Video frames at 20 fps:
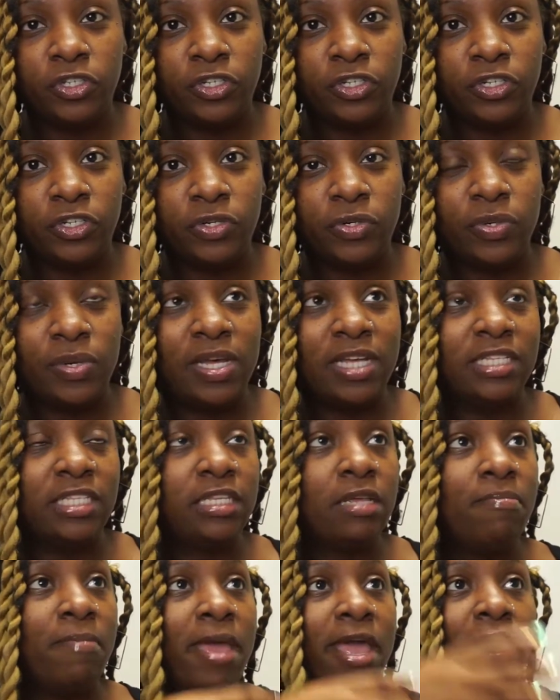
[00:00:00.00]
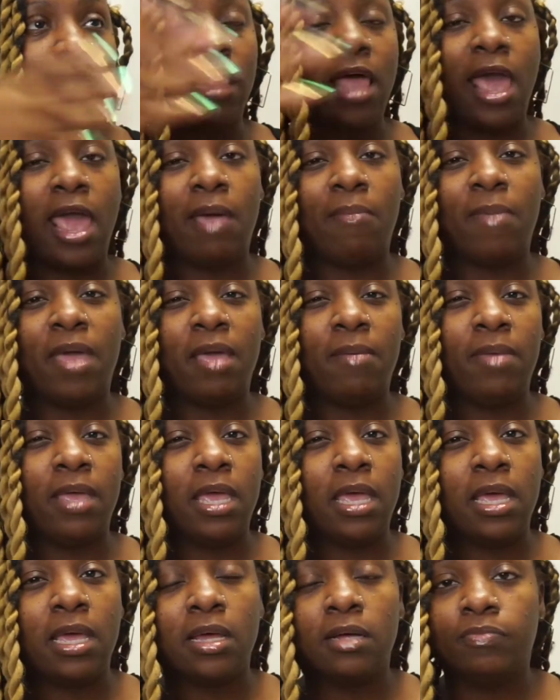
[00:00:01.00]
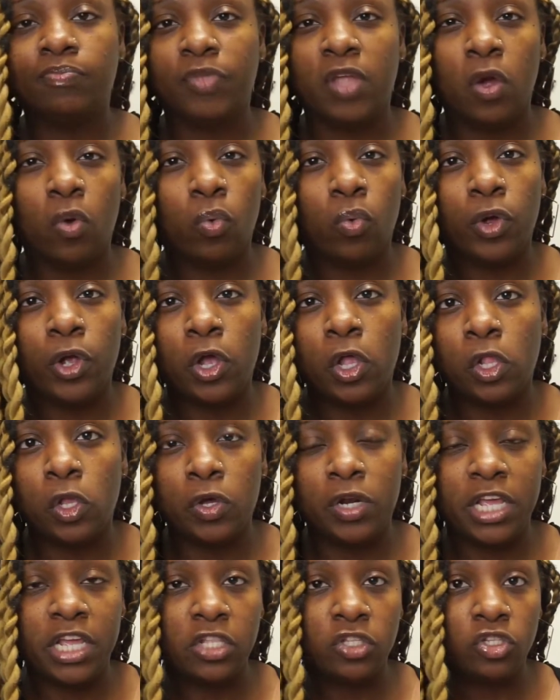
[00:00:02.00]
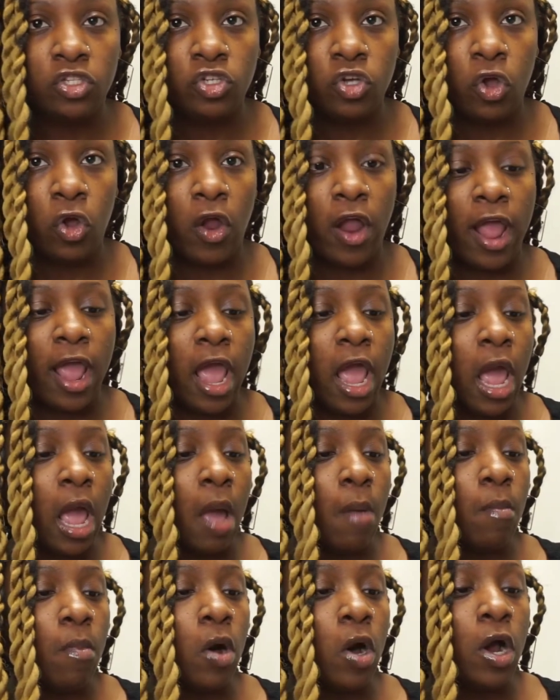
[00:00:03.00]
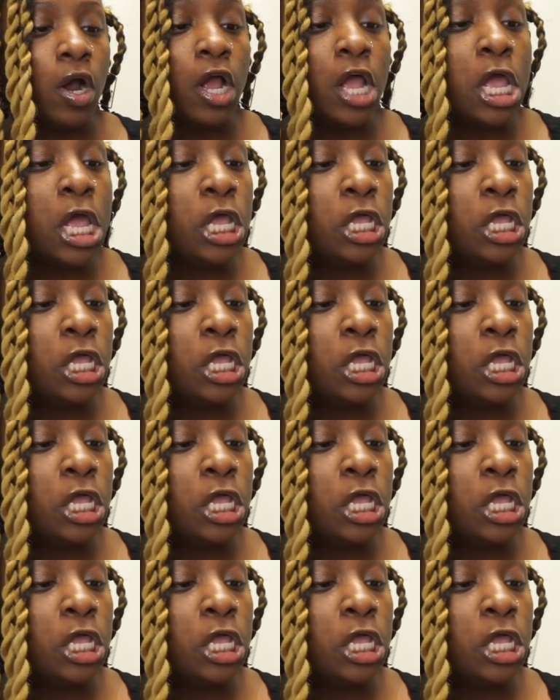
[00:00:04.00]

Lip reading: to do is to make like maybe a reel on Instagram or,